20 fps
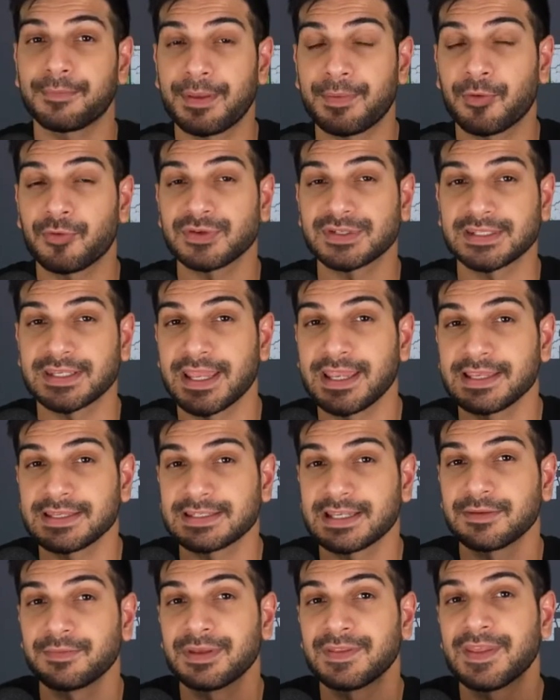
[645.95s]
of people are saying is
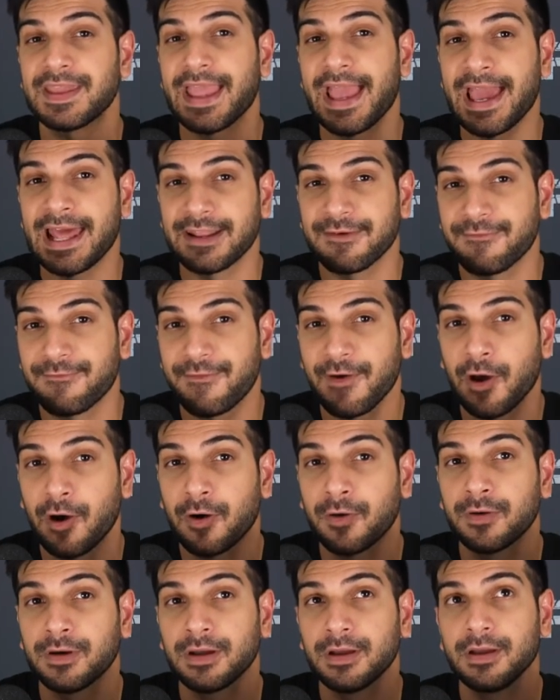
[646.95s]
going to be the
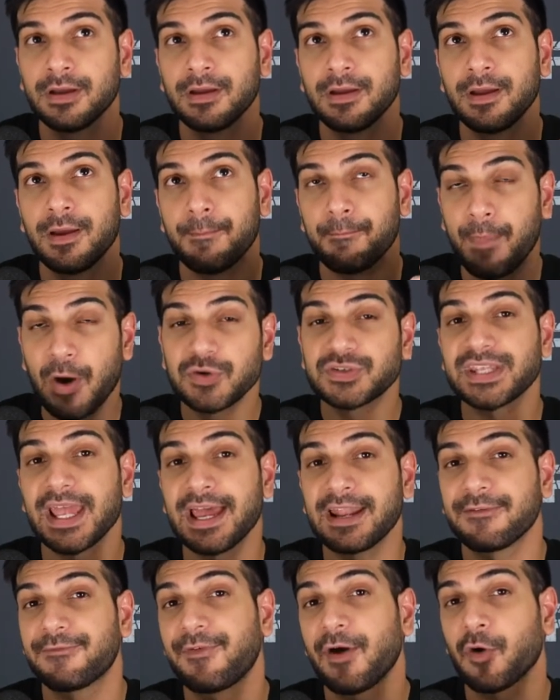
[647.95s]
NFL, most
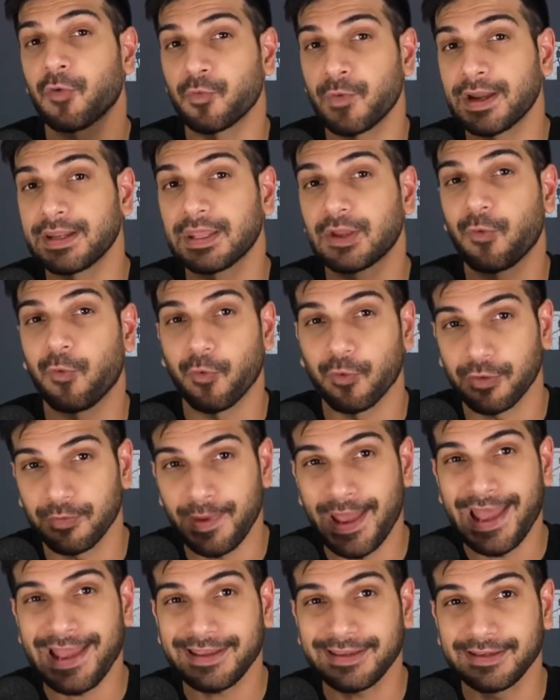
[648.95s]
NFL-ready
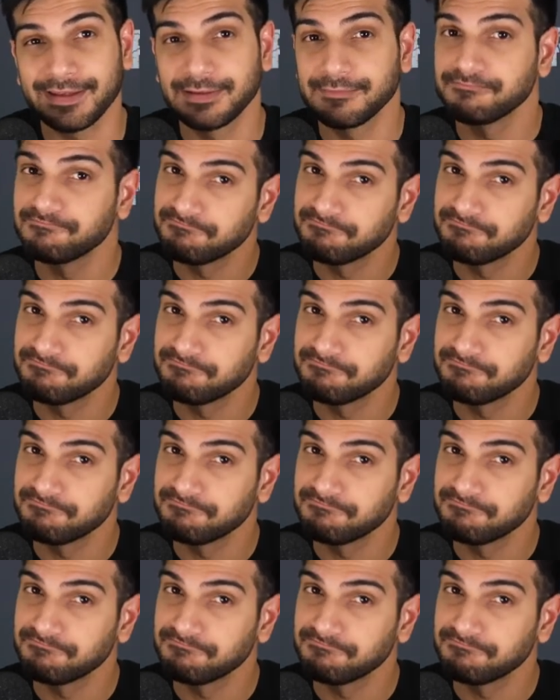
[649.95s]
quarterback,